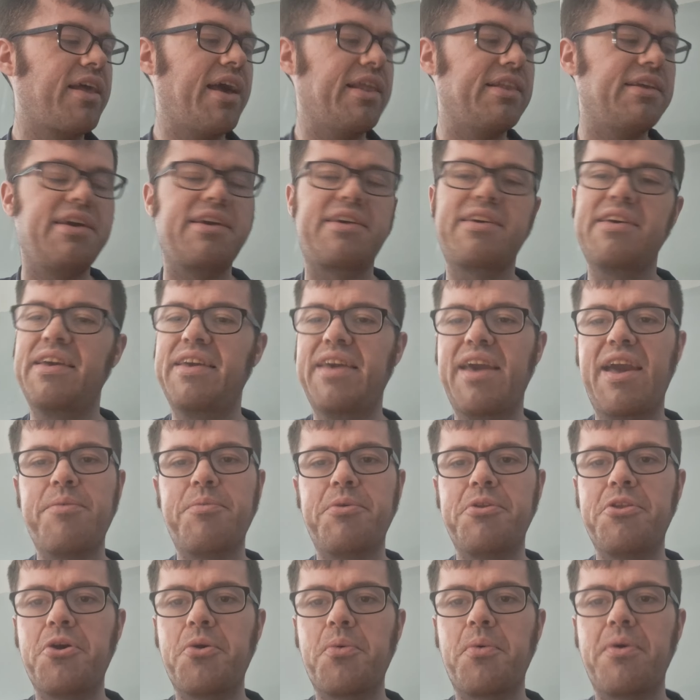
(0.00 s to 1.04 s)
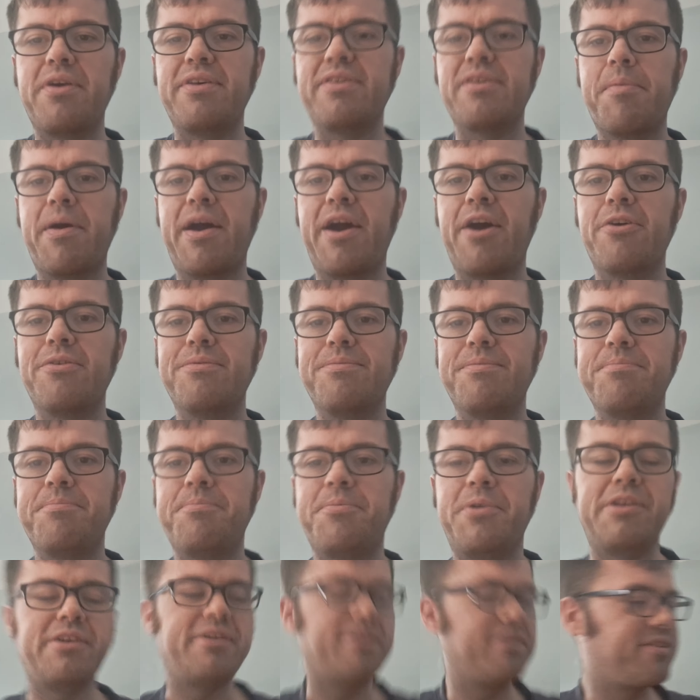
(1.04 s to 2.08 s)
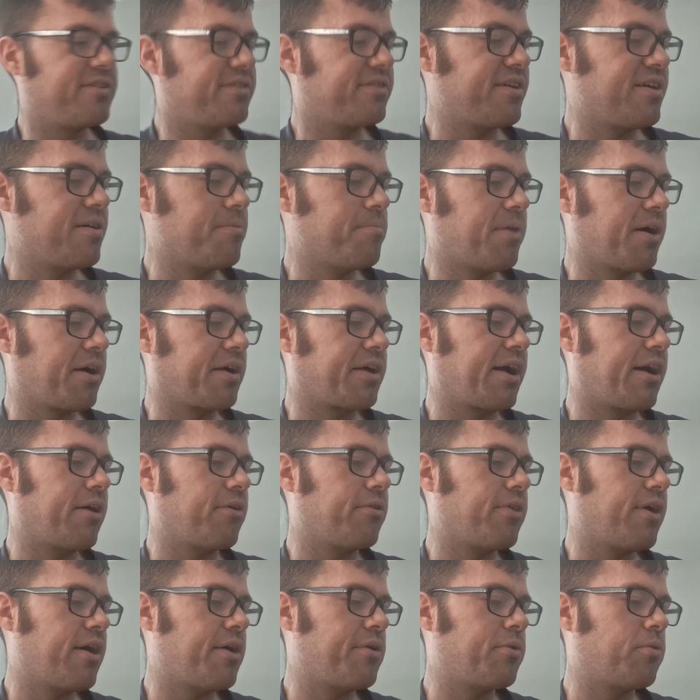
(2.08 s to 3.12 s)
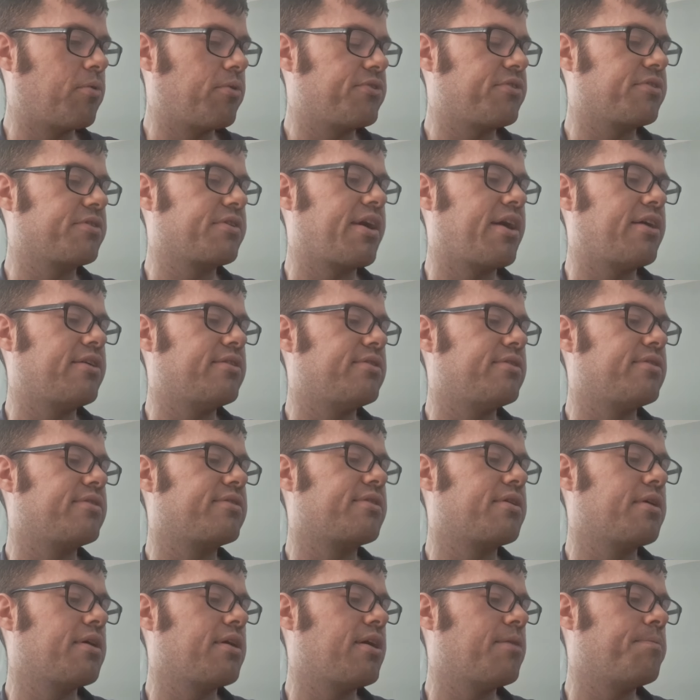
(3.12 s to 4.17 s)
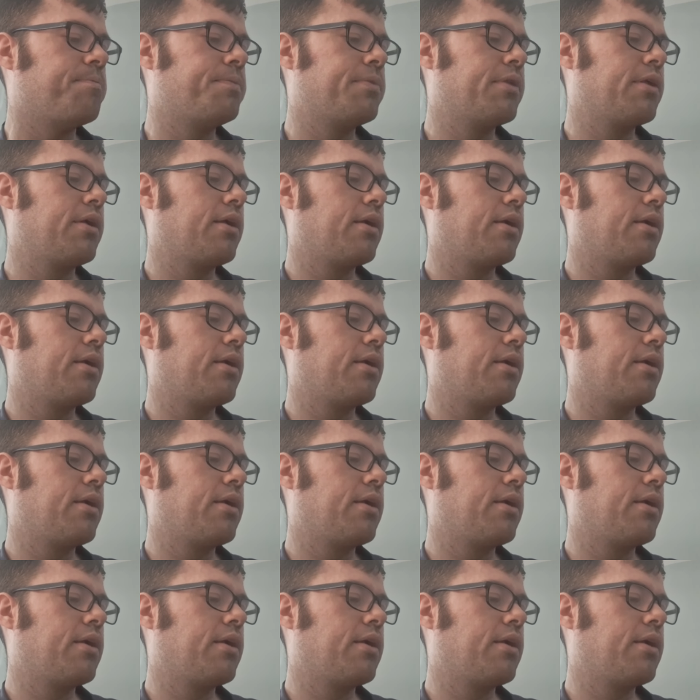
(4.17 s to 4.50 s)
Helic, again, we know what he's about. Brilliant to see him back out there once again in this game.